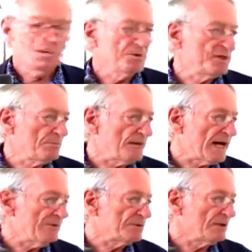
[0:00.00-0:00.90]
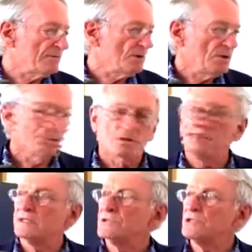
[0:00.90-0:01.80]
within a bathtub or
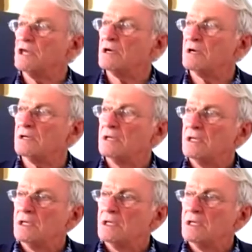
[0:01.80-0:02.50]
at a chair.